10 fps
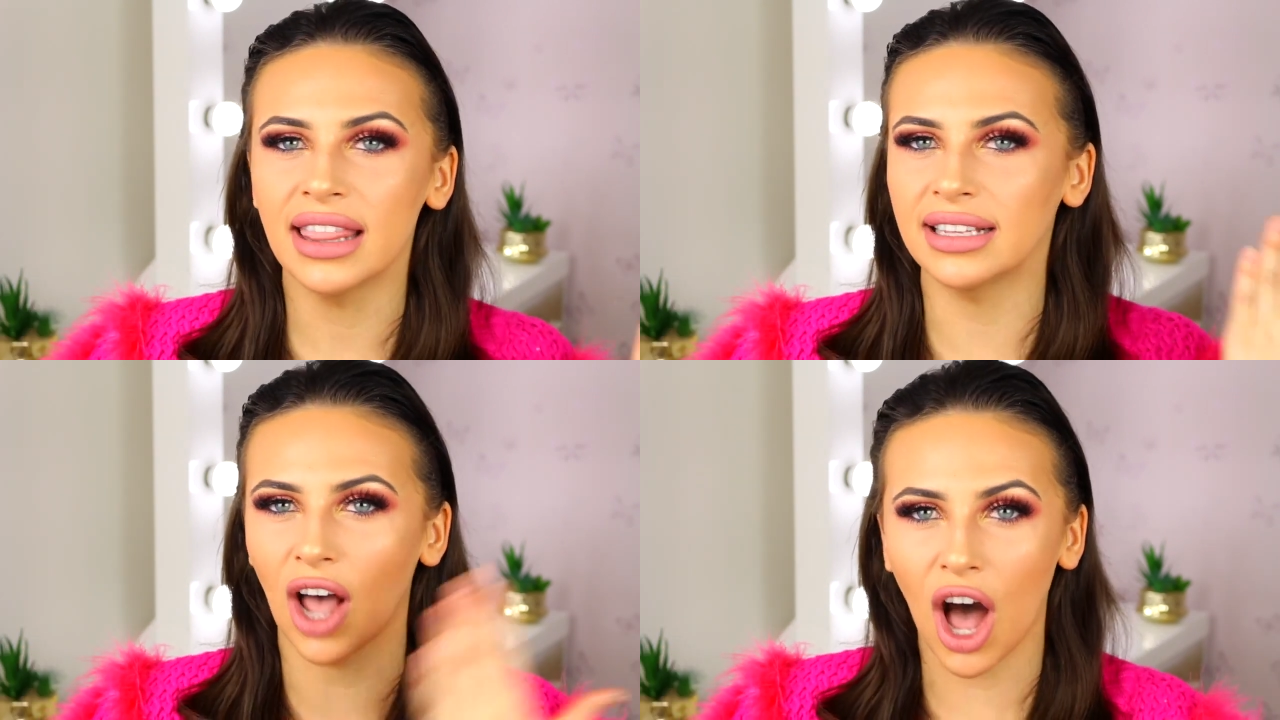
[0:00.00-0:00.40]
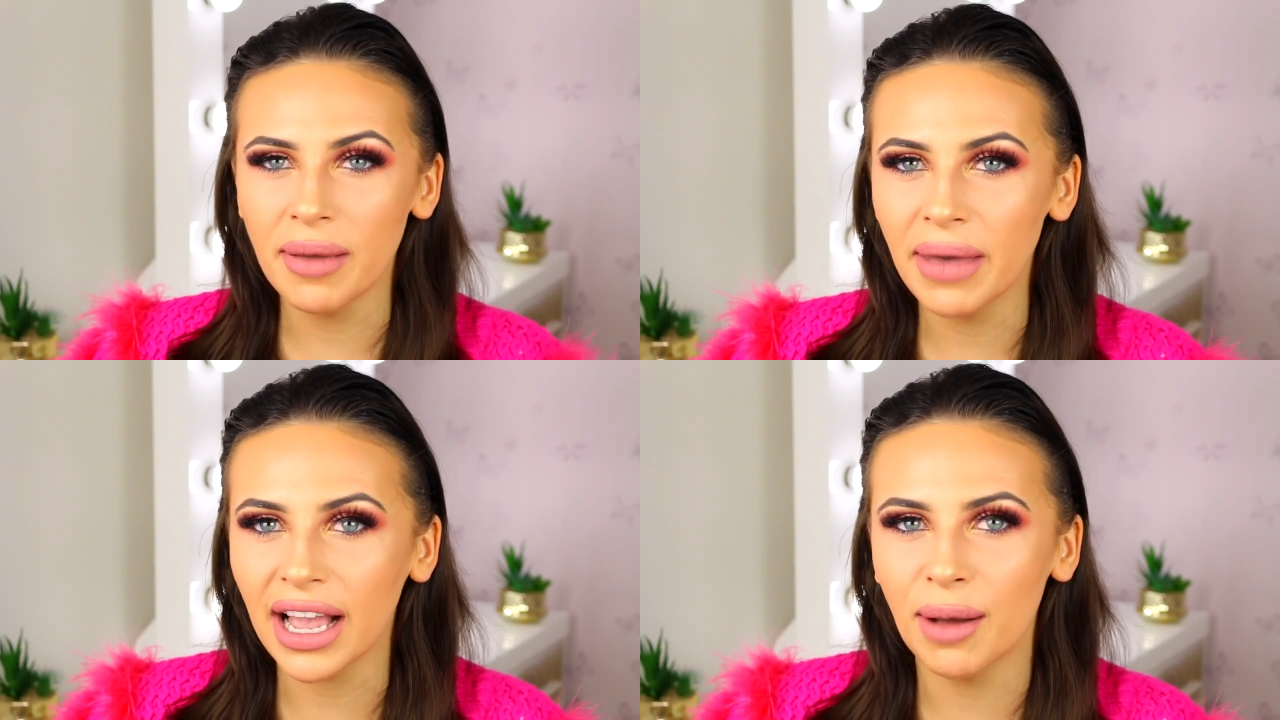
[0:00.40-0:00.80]
This
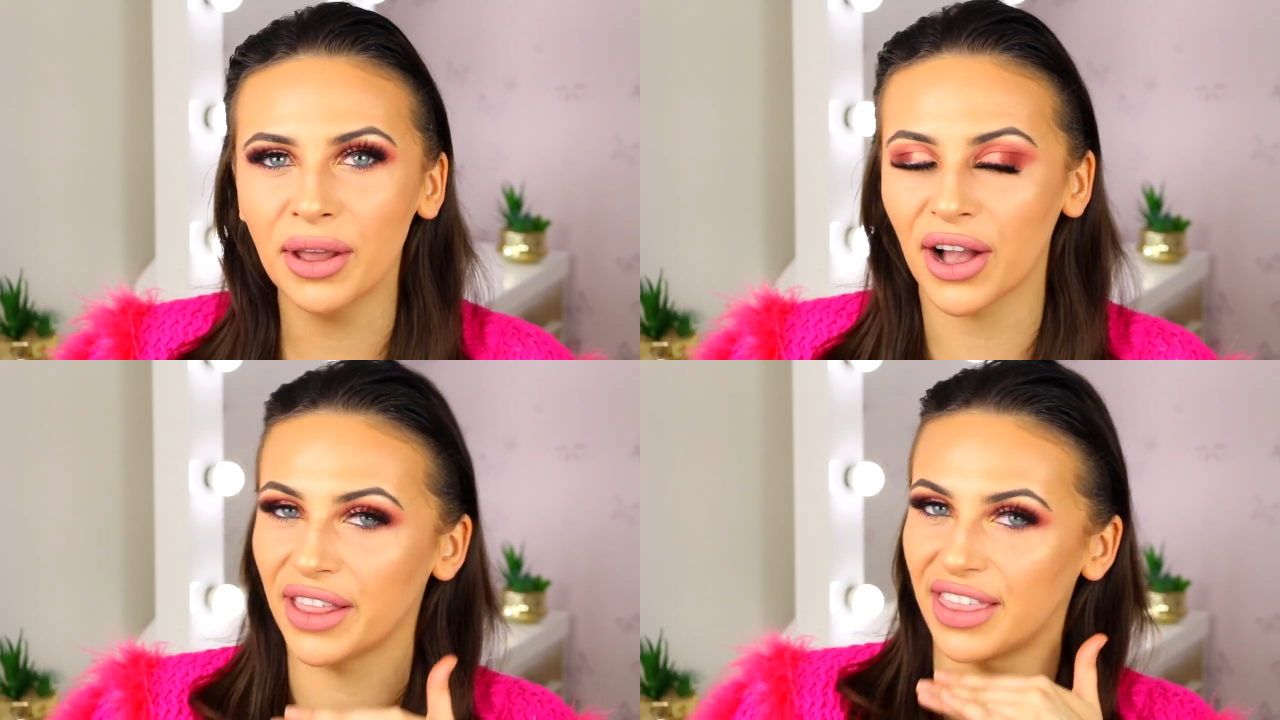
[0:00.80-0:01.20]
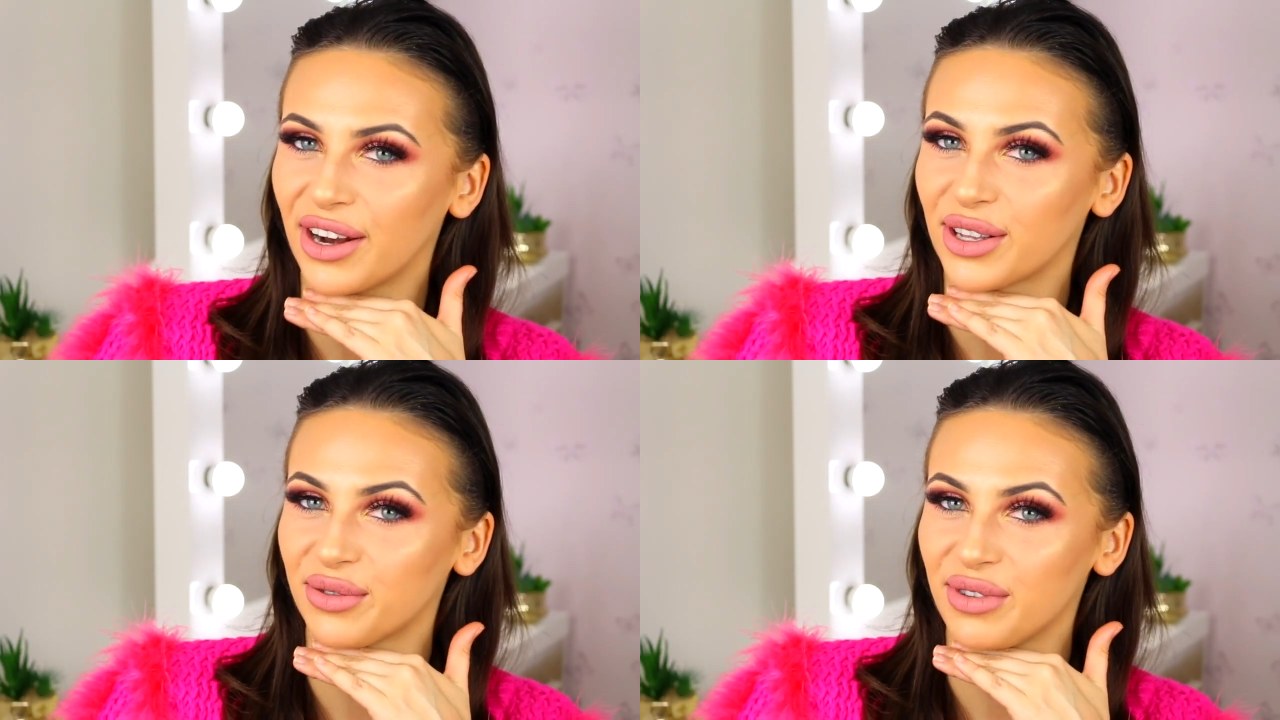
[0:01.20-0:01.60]
eye makeup look I think
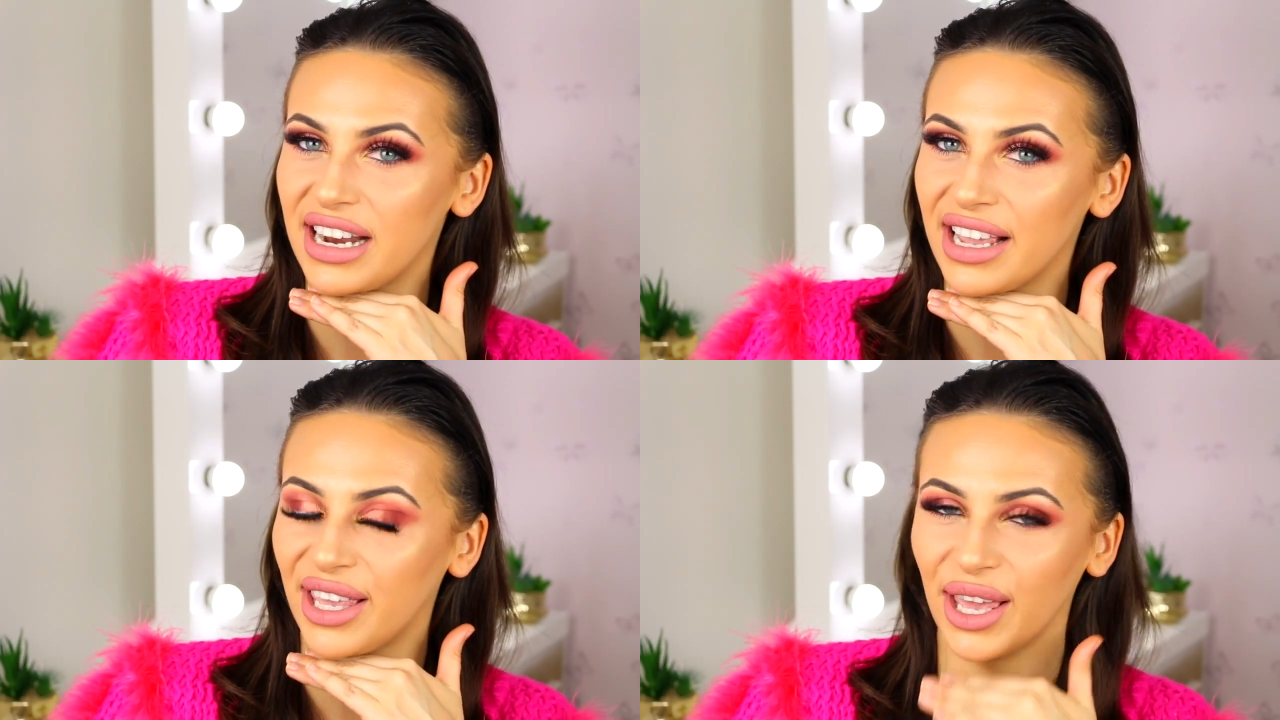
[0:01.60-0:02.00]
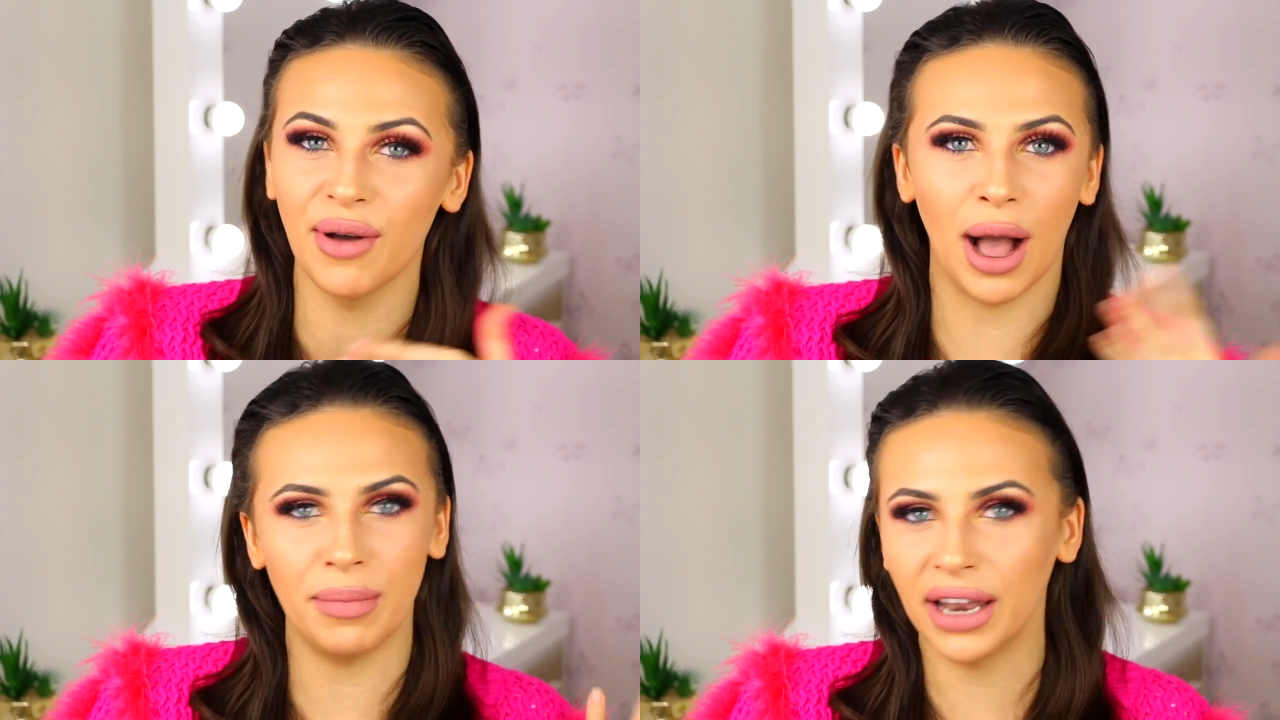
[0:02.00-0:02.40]
looks really cute.
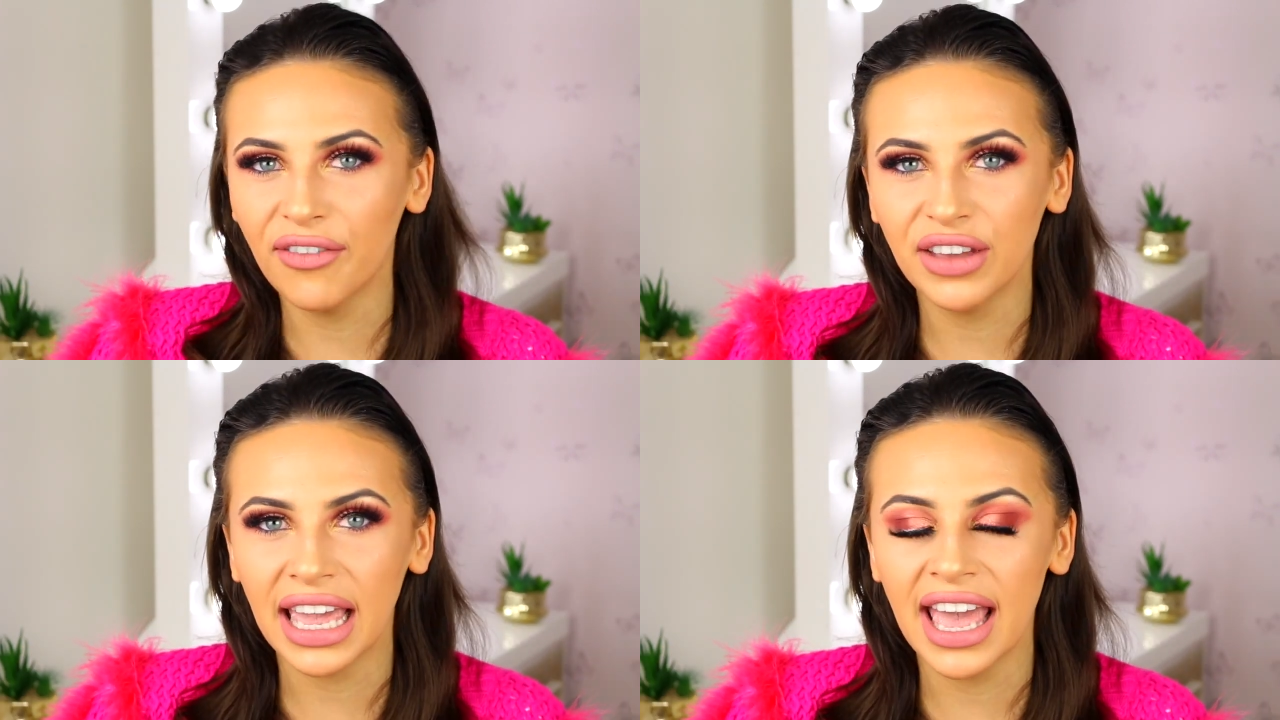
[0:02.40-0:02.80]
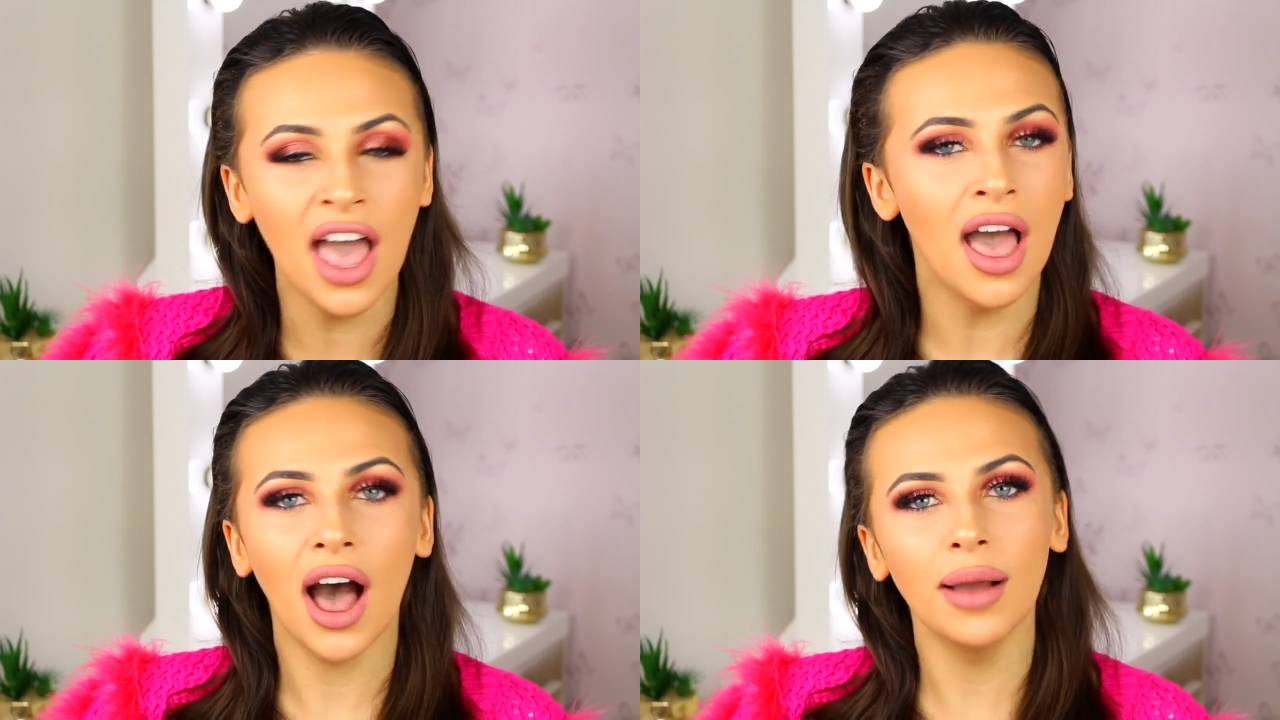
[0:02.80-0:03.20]
I'm loving it.
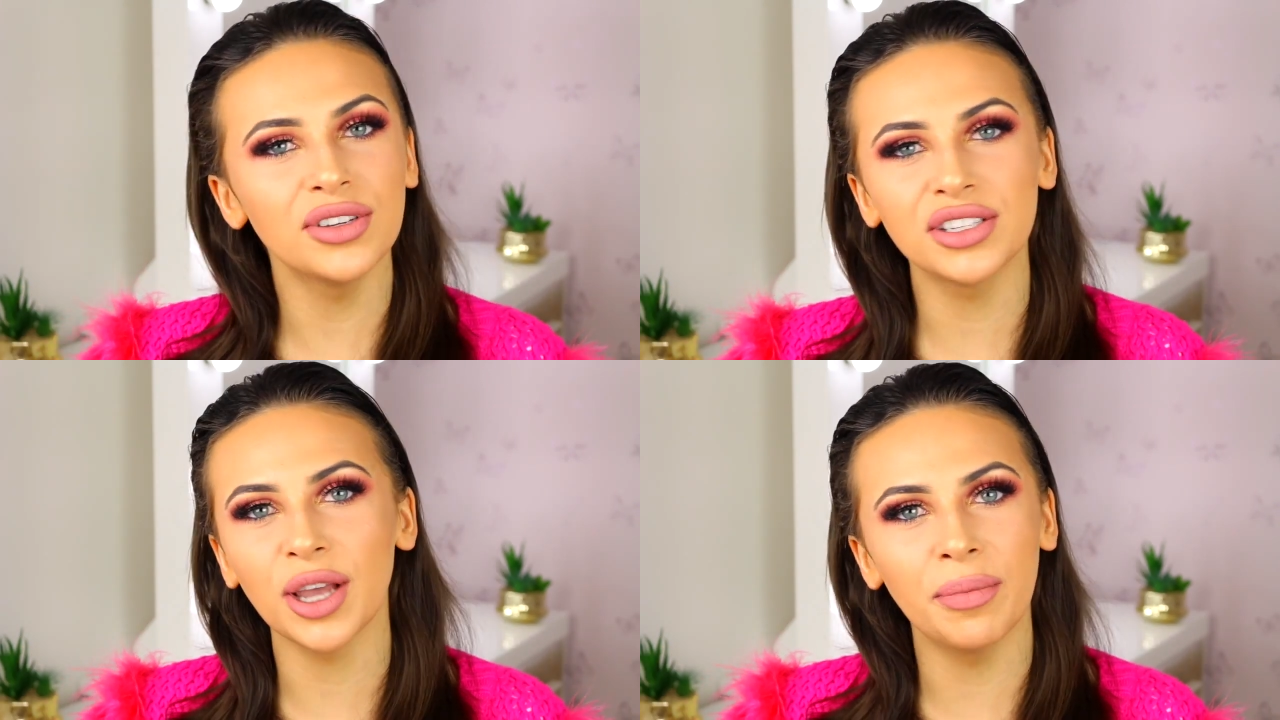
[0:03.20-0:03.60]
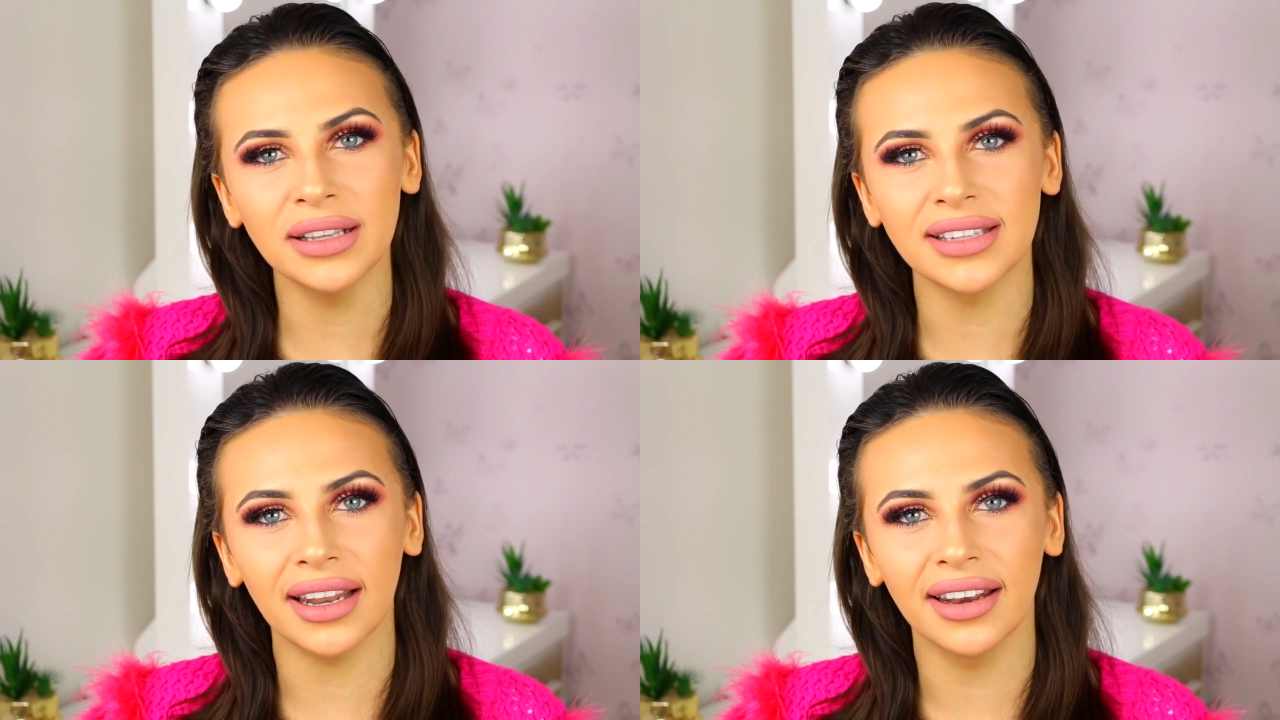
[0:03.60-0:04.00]
I'm just so
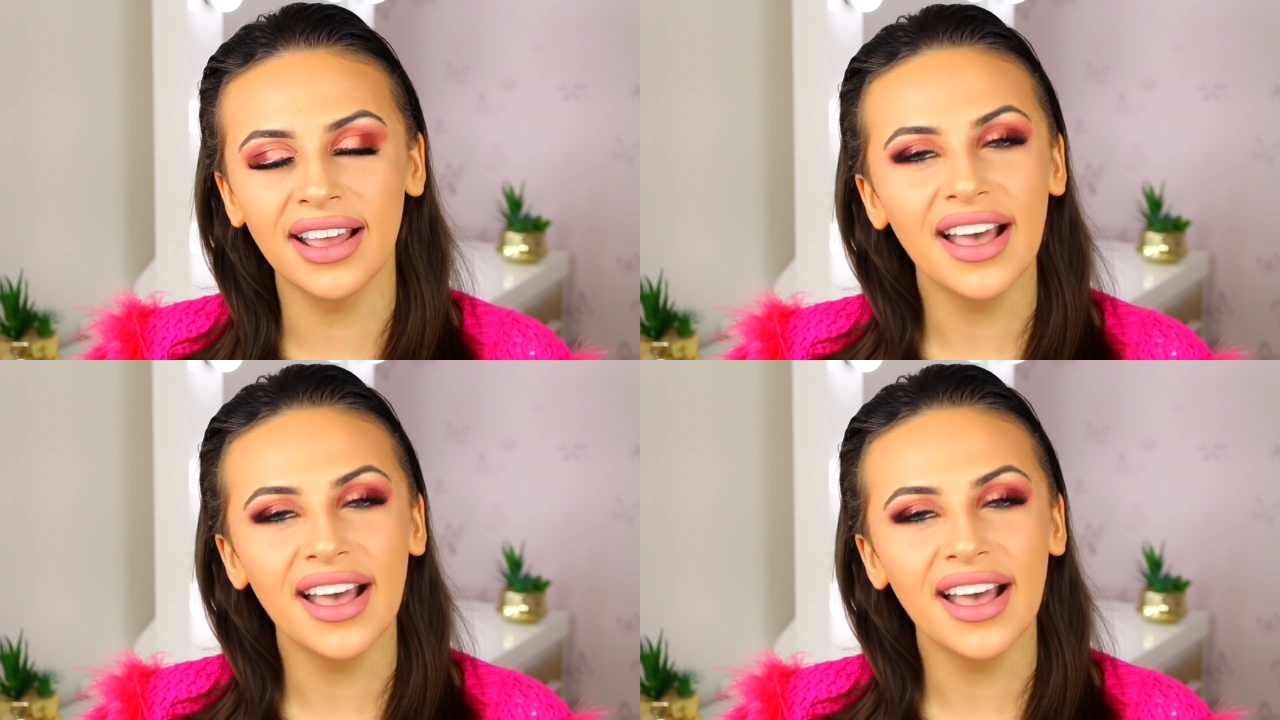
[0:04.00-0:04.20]
buzzing.